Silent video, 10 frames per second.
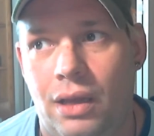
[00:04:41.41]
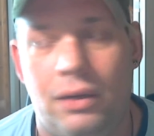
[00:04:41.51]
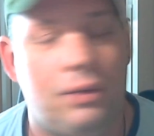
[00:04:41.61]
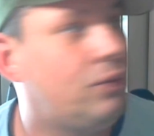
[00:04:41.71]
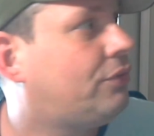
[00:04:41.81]

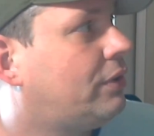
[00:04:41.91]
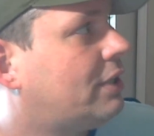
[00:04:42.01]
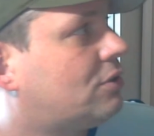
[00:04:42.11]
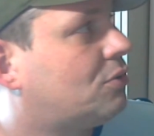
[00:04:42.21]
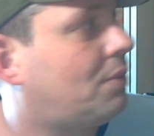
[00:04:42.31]
I don't know if you
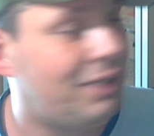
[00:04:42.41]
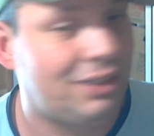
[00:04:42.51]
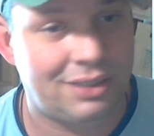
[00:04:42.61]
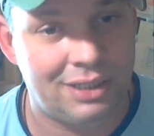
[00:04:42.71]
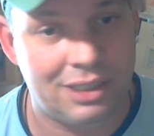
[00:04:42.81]
guys just want me to
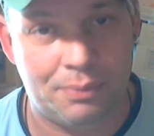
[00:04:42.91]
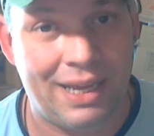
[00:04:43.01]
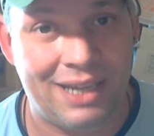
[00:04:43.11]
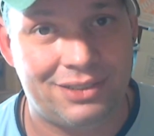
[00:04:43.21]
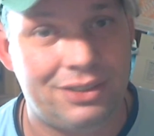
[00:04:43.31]
send these
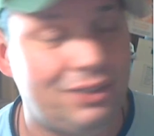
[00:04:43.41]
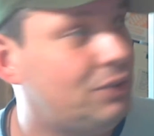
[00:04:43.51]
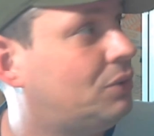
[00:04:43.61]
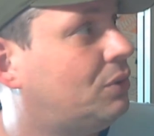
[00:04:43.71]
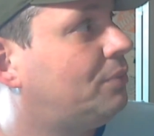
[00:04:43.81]
back to
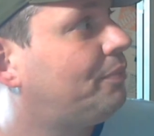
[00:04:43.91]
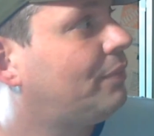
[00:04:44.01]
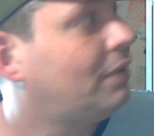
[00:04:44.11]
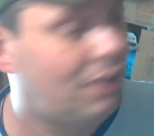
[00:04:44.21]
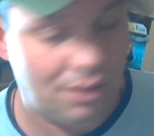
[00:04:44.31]
you.
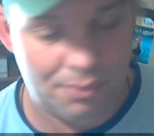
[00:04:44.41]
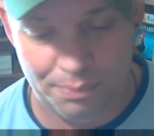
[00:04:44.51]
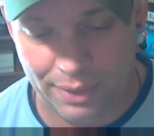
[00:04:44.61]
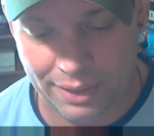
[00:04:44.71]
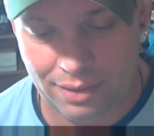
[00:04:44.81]

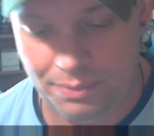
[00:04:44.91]
But, I